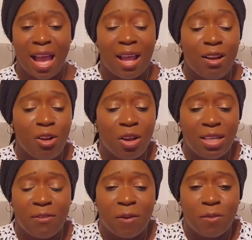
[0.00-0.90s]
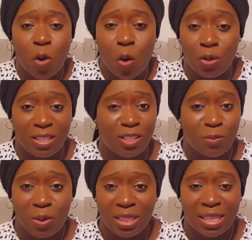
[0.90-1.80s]
I learned it from the Holy
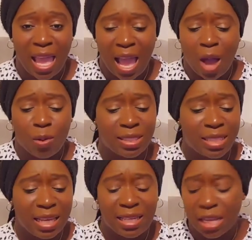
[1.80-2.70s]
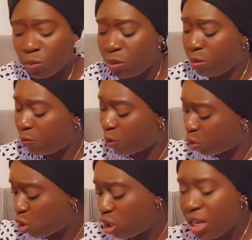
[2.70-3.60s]
Spirit. I was thinking that before
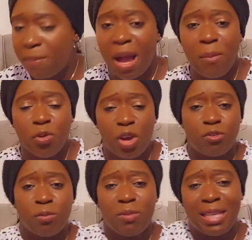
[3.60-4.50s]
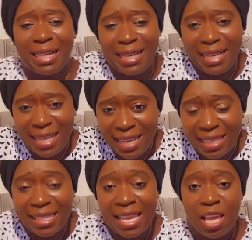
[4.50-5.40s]
touching the Bible, you have to be
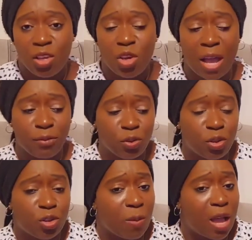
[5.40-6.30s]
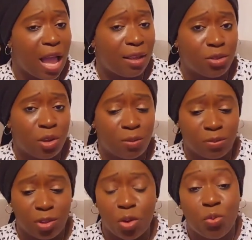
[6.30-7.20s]
clean. You have to do some,
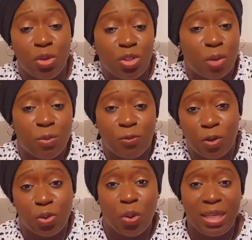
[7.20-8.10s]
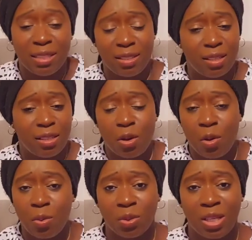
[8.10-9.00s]
you know, ritual before doing it. He said,
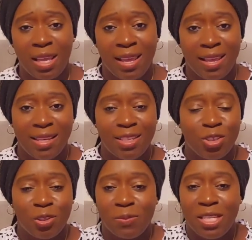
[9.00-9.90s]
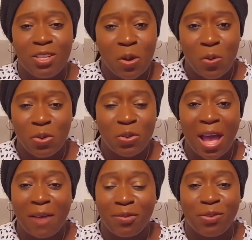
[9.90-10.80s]
no. He showed me, no, you don't
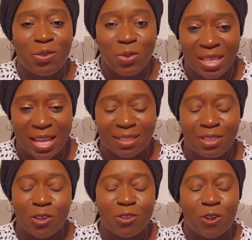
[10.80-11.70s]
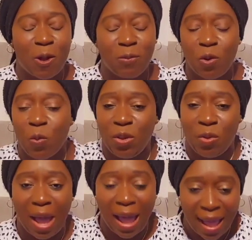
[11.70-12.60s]
have to do that. Just come the way
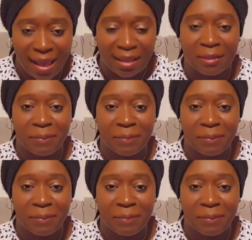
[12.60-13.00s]
you are.